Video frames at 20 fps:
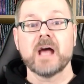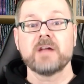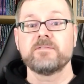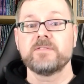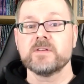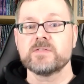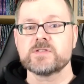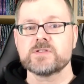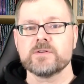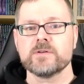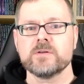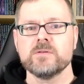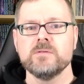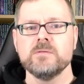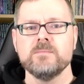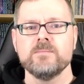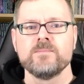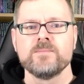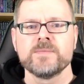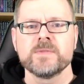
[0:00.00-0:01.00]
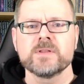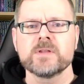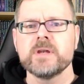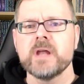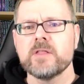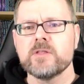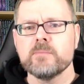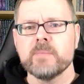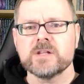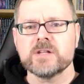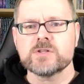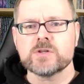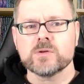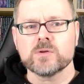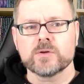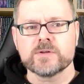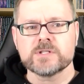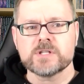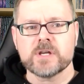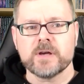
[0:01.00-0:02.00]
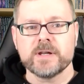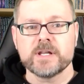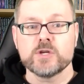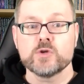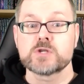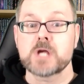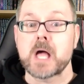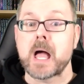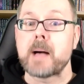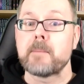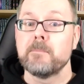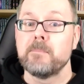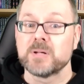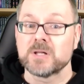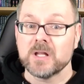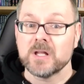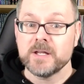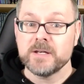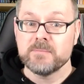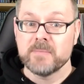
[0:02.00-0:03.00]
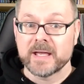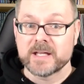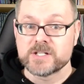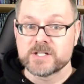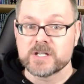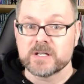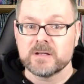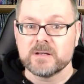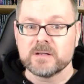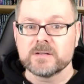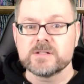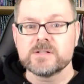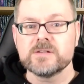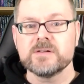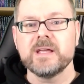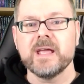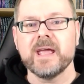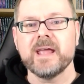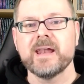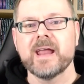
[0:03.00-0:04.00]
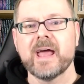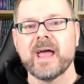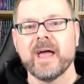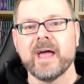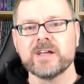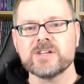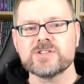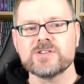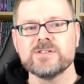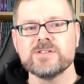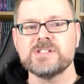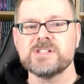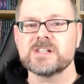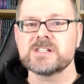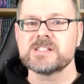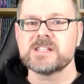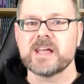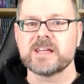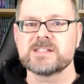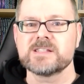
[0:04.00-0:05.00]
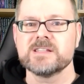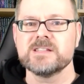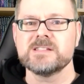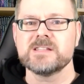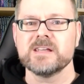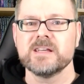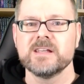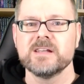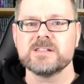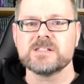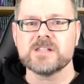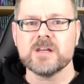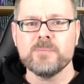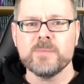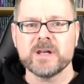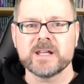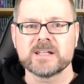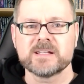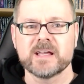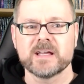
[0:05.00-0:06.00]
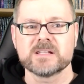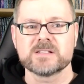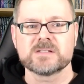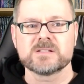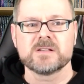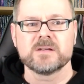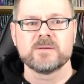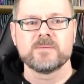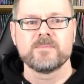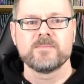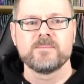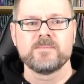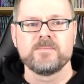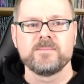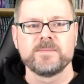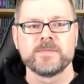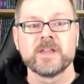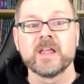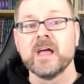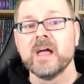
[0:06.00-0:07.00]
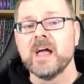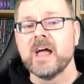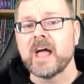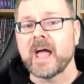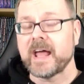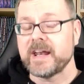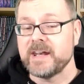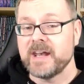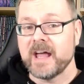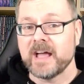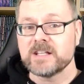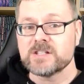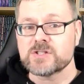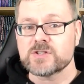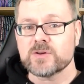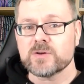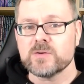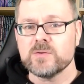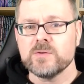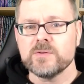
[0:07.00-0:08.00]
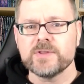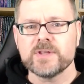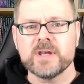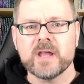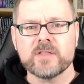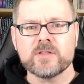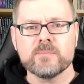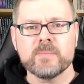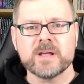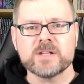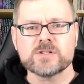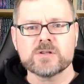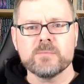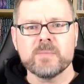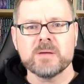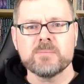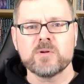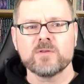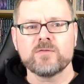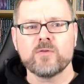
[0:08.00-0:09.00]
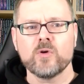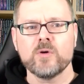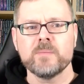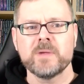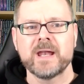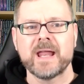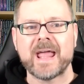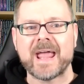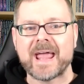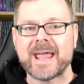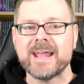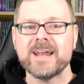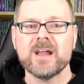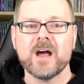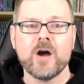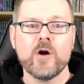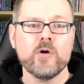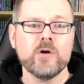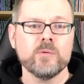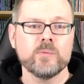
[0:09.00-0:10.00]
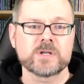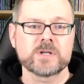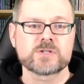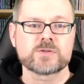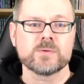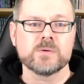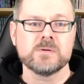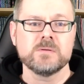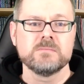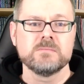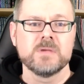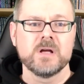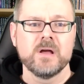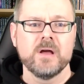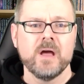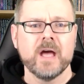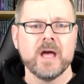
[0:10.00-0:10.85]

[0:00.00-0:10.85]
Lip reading: At 5th Circle, the Nethermancer learns how to use blood magic to gain extra successes in summoning tests. At 9th Circle, the Nethermancer may perform an 8-hour ritual